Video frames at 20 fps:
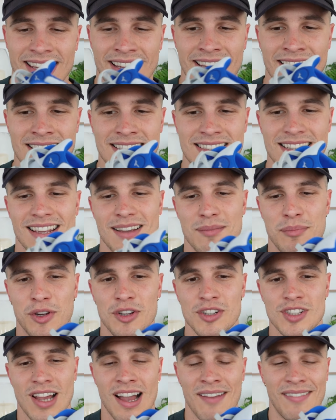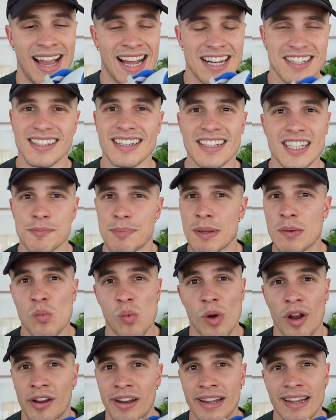is because I've actually just been
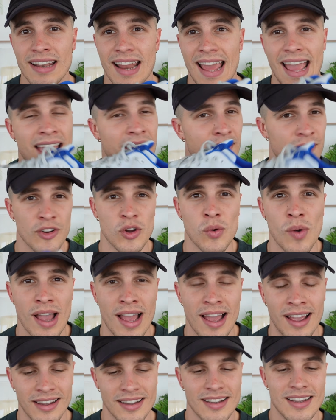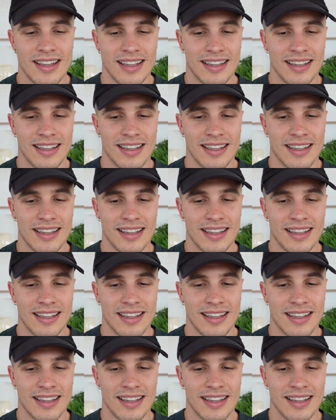wearing it everywhere